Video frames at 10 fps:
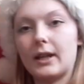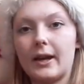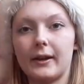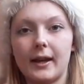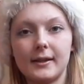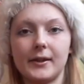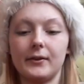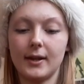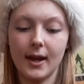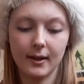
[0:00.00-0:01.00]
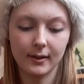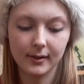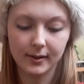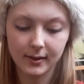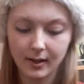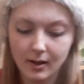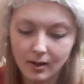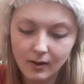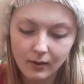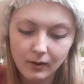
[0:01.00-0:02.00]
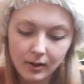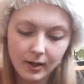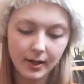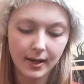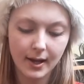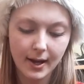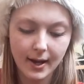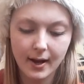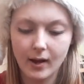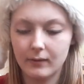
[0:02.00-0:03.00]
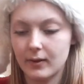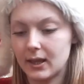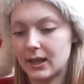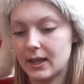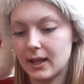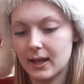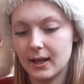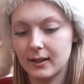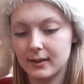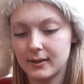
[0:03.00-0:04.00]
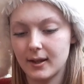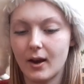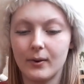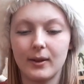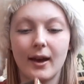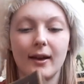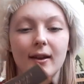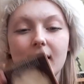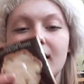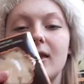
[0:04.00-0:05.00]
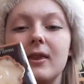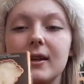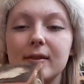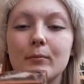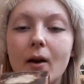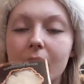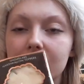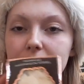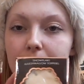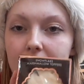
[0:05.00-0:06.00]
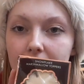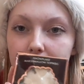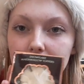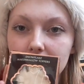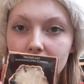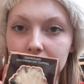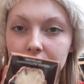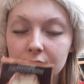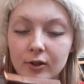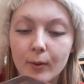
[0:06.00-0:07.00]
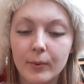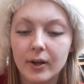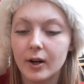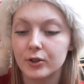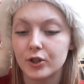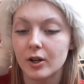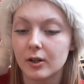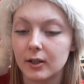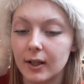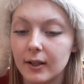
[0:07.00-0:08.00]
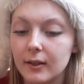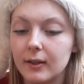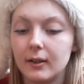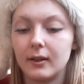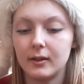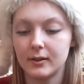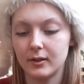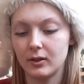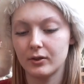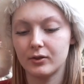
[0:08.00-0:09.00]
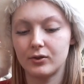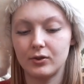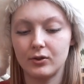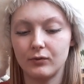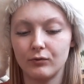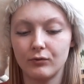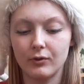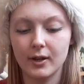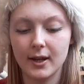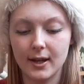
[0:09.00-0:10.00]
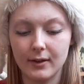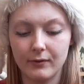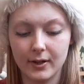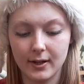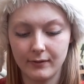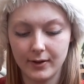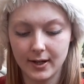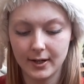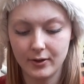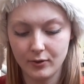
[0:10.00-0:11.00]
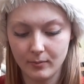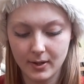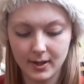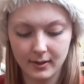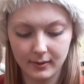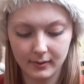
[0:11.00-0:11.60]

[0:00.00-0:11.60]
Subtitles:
Okay, so next I have this, oh yeah, this marshmallow, and it goes on top of your hot chocolate. It looks really, really, really yummy.